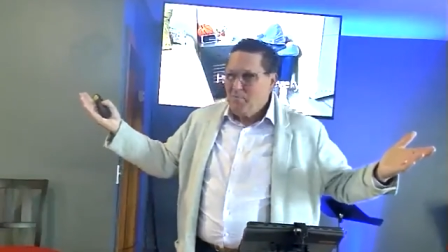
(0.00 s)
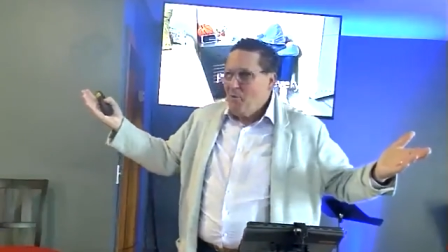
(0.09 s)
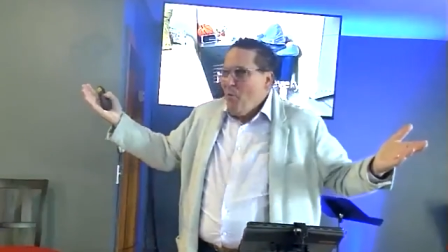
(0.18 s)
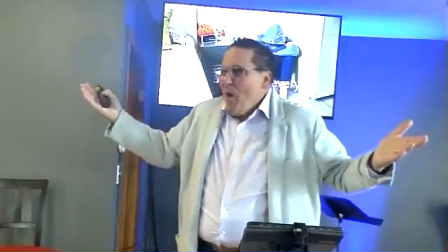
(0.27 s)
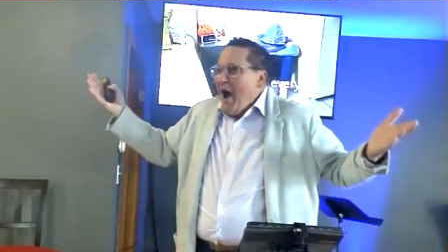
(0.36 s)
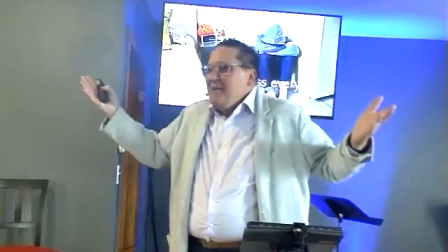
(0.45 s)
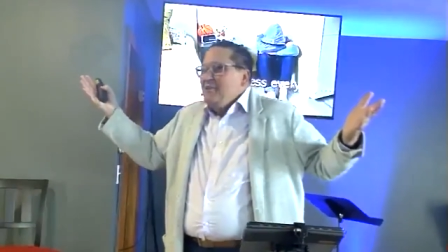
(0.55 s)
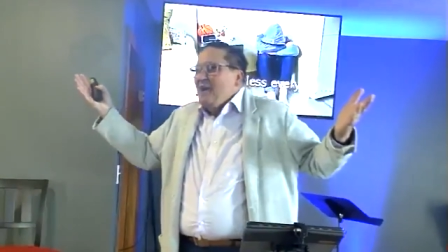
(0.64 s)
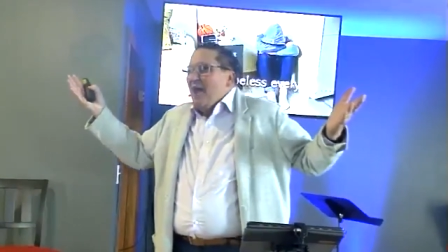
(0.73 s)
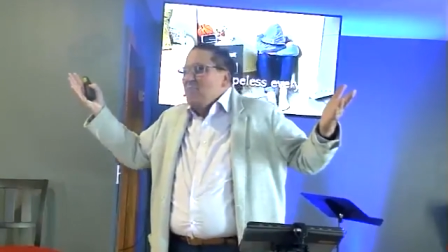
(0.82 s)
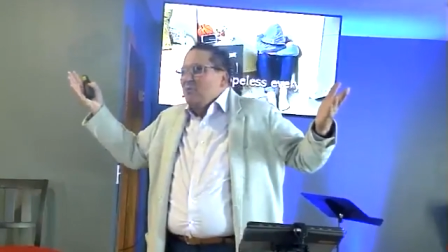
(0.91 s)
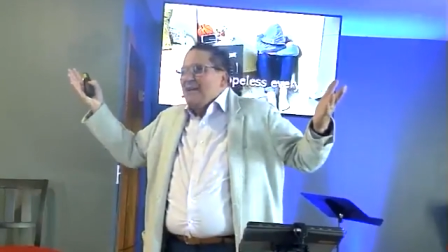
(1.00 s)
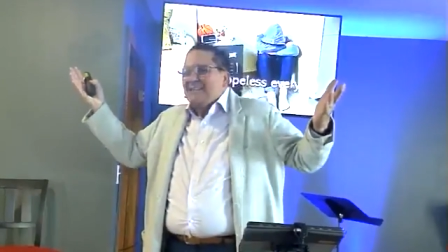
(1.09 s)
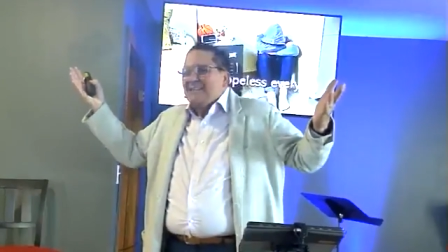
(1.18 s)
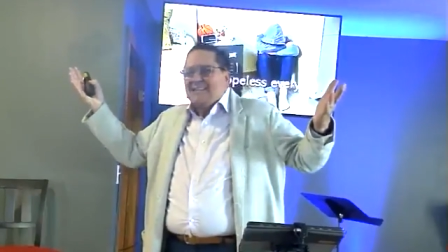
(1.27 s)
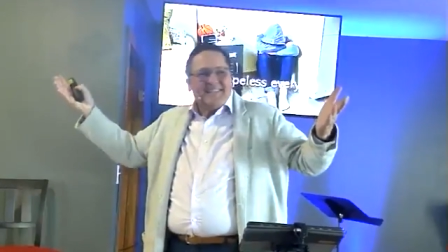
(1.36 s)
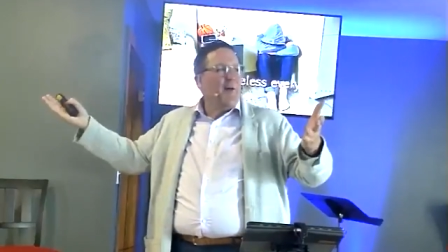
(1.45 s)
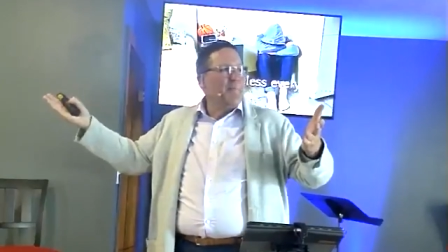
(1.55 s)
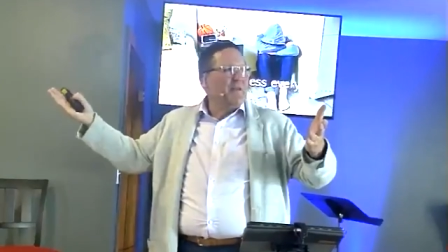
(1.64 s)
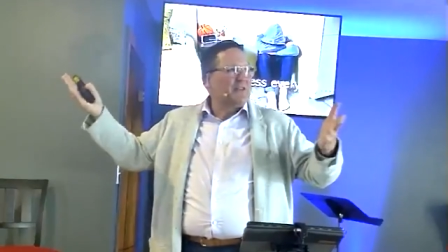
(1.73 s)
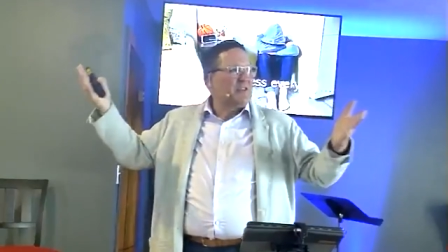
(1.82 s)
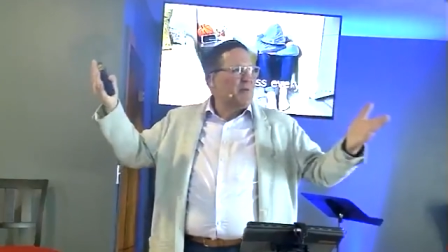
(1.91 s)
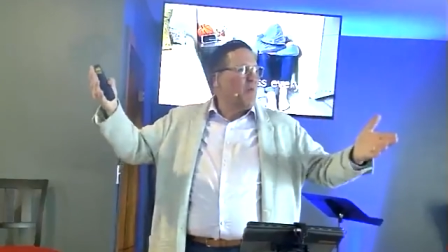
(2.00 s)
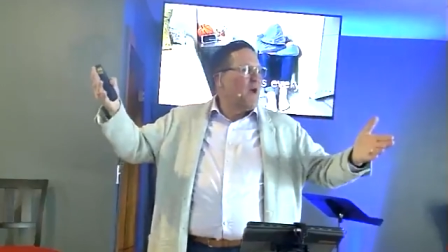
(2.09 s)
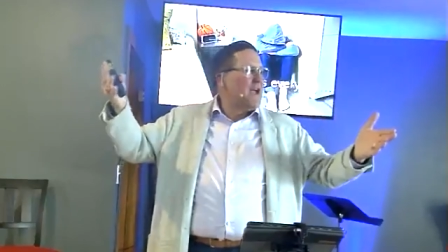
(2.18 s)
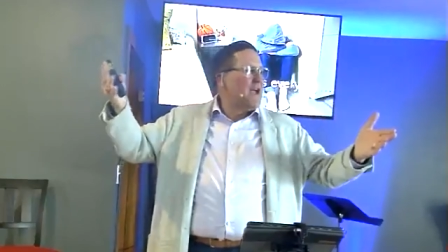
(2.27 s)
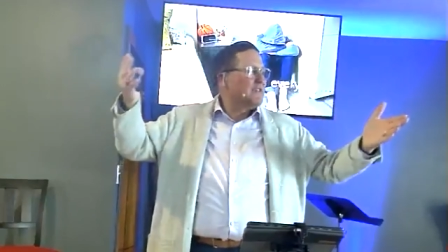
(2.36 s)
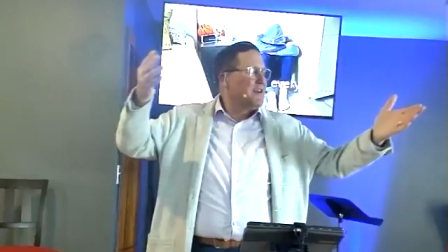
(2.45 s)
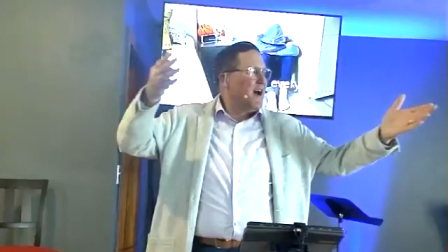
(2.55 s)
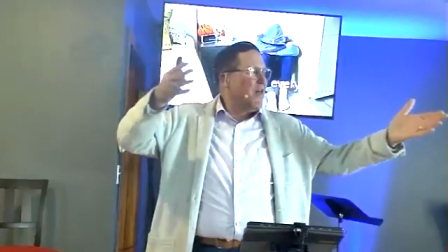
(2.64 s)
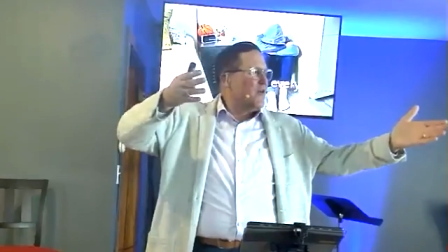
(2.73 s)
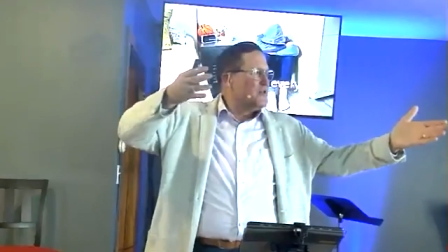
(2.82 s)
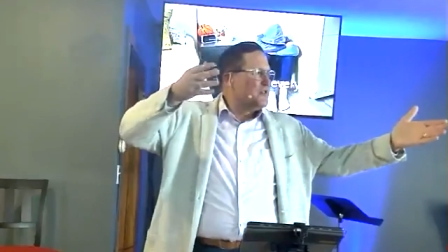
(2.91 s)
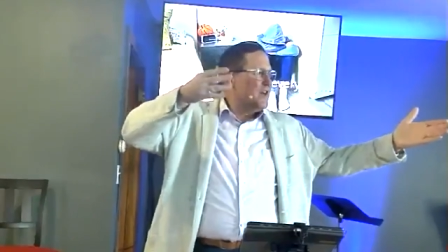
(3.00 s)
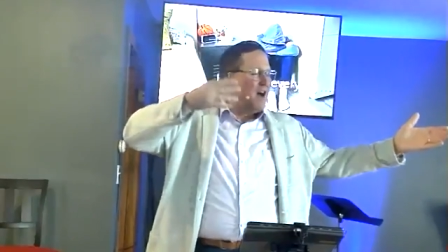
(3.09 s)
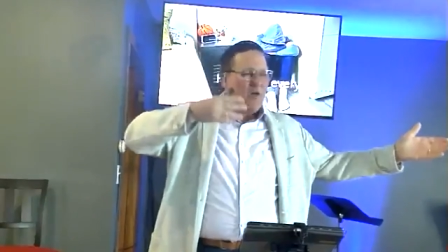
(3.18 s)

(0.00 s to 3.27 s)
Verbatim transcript: But why did God bless some in some ways and others in